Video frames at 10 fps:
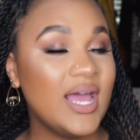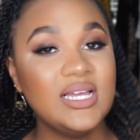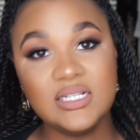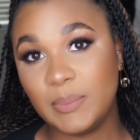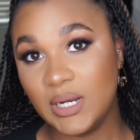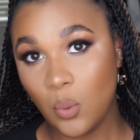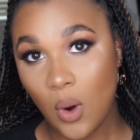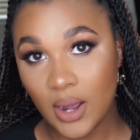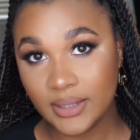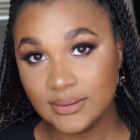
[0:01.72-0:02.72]
It's been a
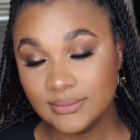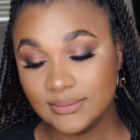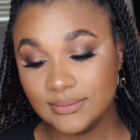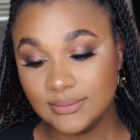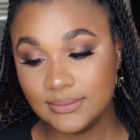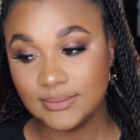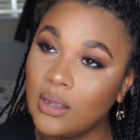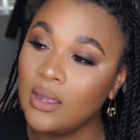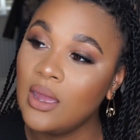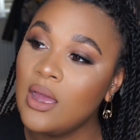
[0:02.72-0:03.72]
while.
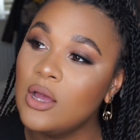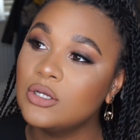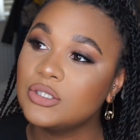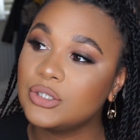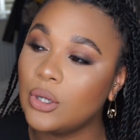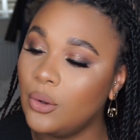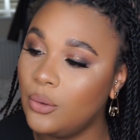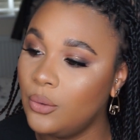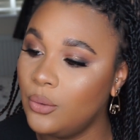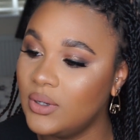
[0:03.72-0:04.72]

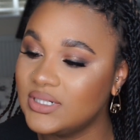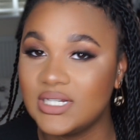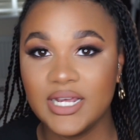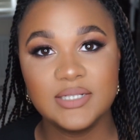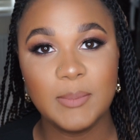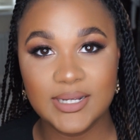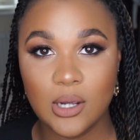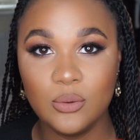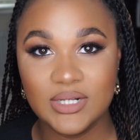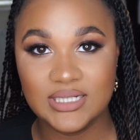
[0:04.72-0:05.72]
So today's my
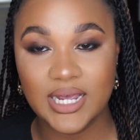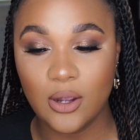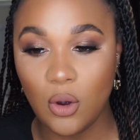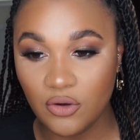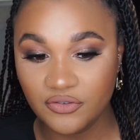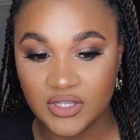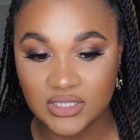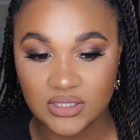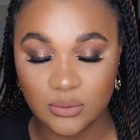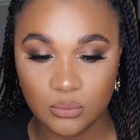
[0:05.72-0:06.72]
only day off
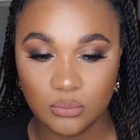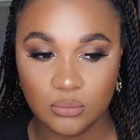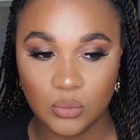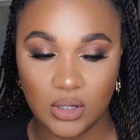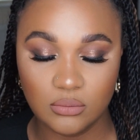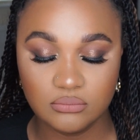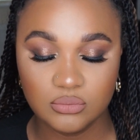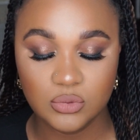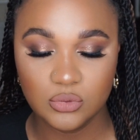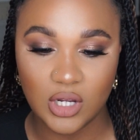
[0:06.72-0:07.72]
well,
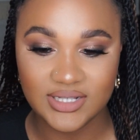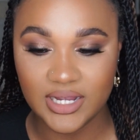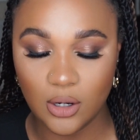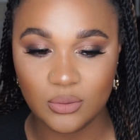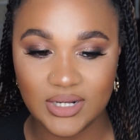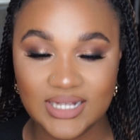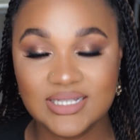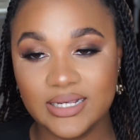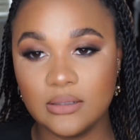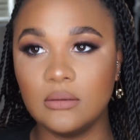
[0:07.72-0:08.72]
I say only
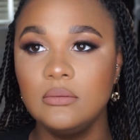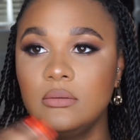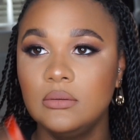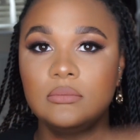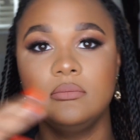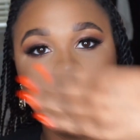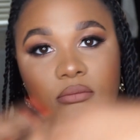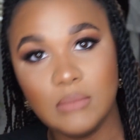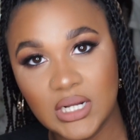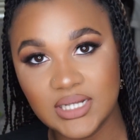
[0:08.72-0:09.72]
till
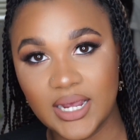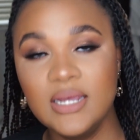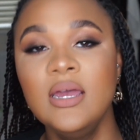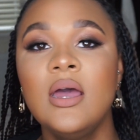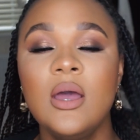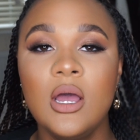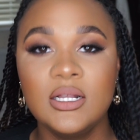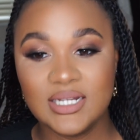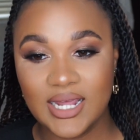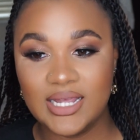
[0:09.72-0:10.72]
Monday.
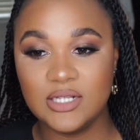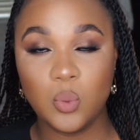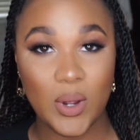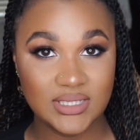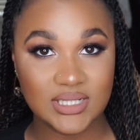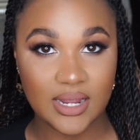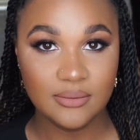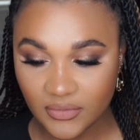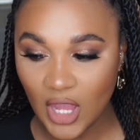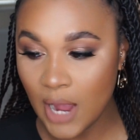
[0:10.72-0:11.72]
Today is
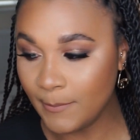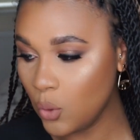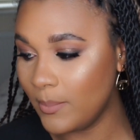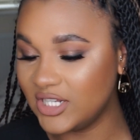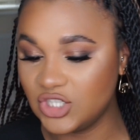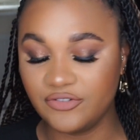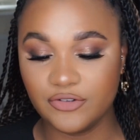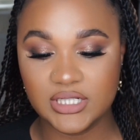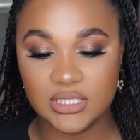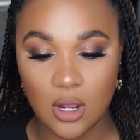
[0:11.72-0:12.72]
Wednesday. I bought my
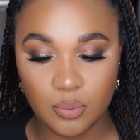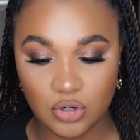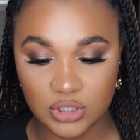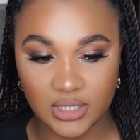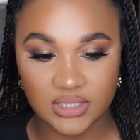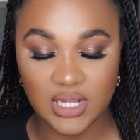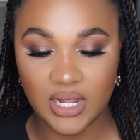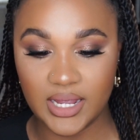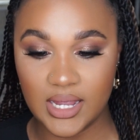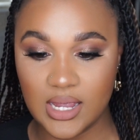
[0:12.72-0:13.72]
Jeffree Star products
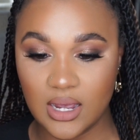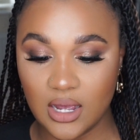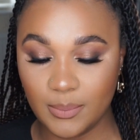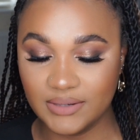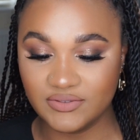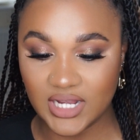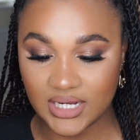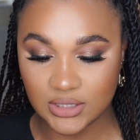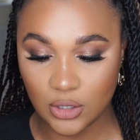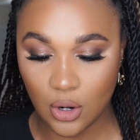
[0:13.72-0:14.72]
a couple of
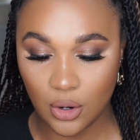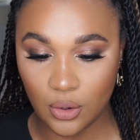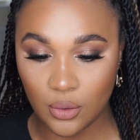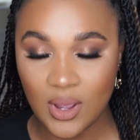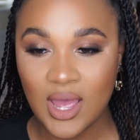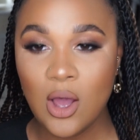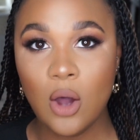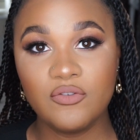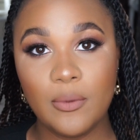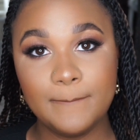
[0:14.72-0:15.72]
days ago
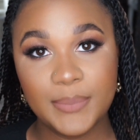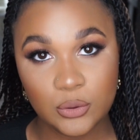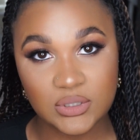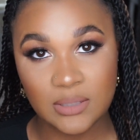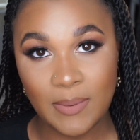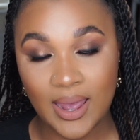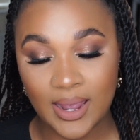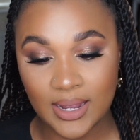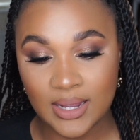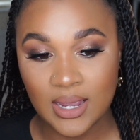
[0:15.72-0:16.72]
from Beauty
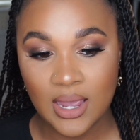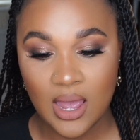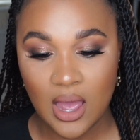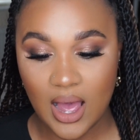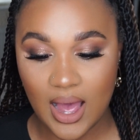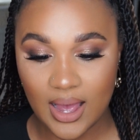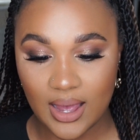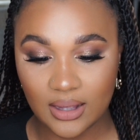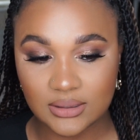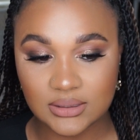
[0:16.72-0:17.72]
Bay,
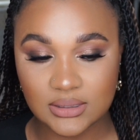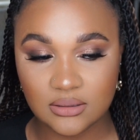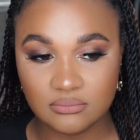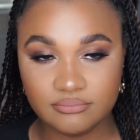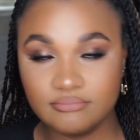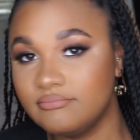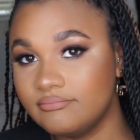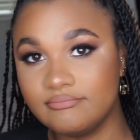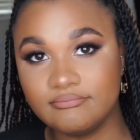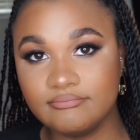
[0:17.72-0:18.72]
and
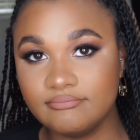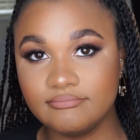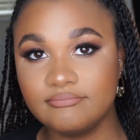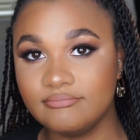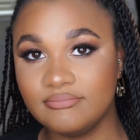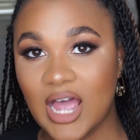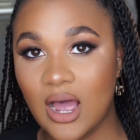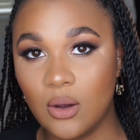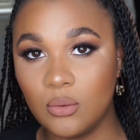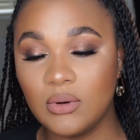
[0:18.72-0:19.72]

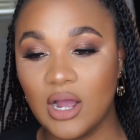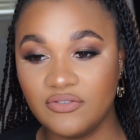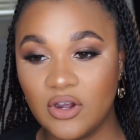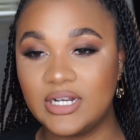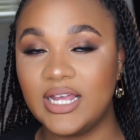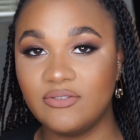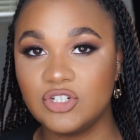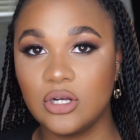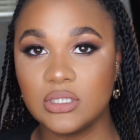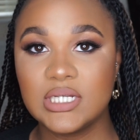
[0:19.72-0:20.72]
now I finally have a
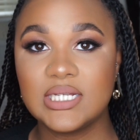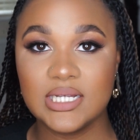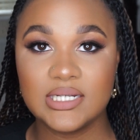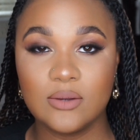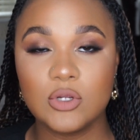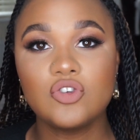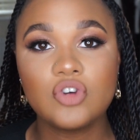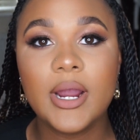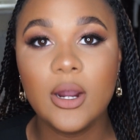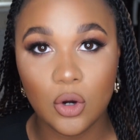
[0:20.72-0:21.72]
chance to sit down and
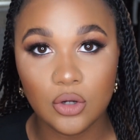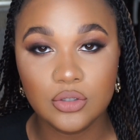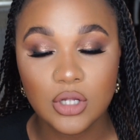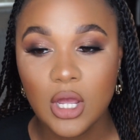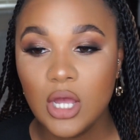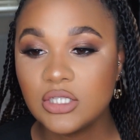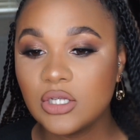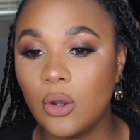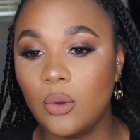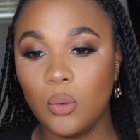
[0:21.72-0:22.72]
try it on.
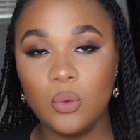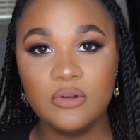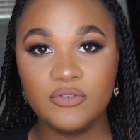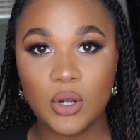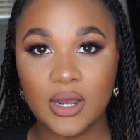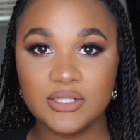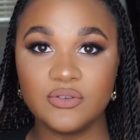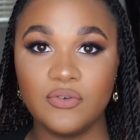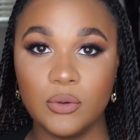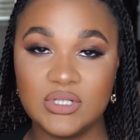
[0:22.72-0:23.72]
So all of you guys
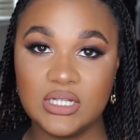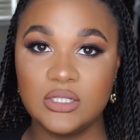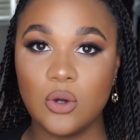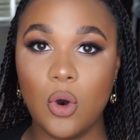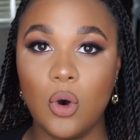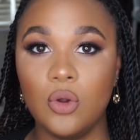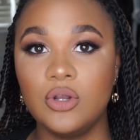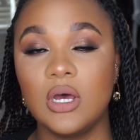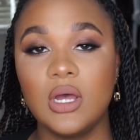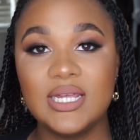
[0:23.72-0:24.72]
voted
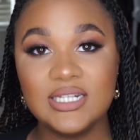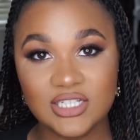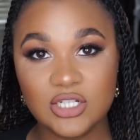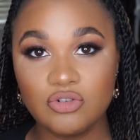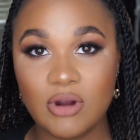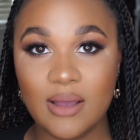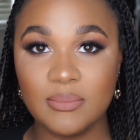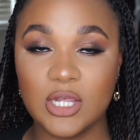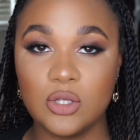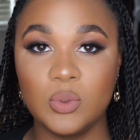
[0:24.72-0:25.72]
on
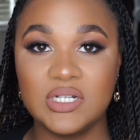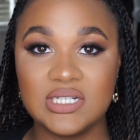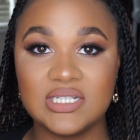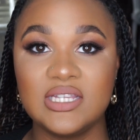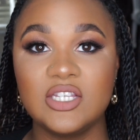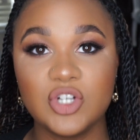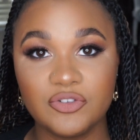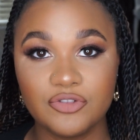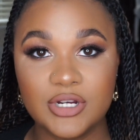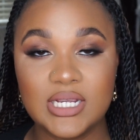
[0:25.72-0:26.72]
Instagram that you wanted to see the
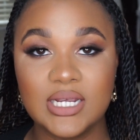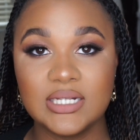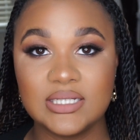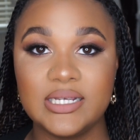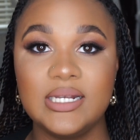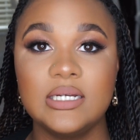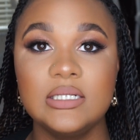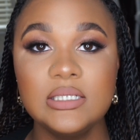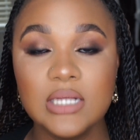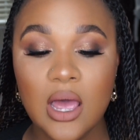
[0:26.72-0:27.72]
Jeffree
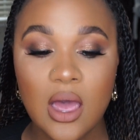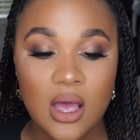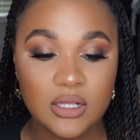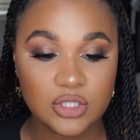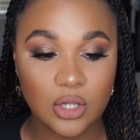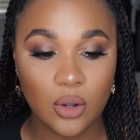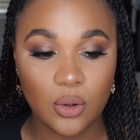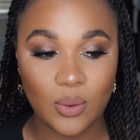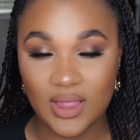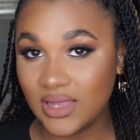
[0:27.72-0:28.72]
concealers.
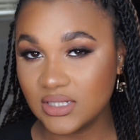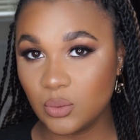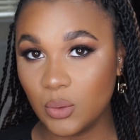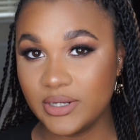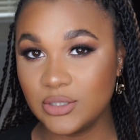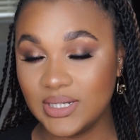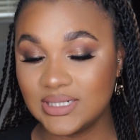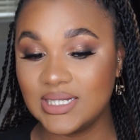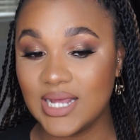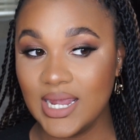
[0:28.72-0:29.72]
So that's what we're doing
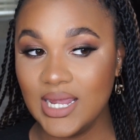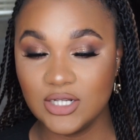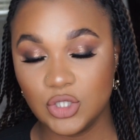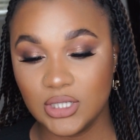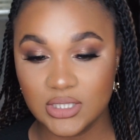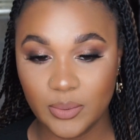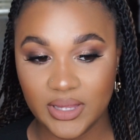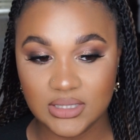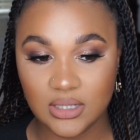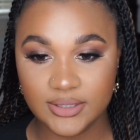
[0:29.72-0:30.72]
today, as you can tell by
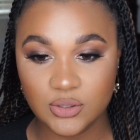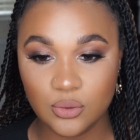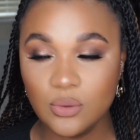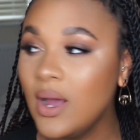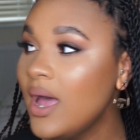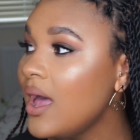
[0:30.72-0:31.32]
the title.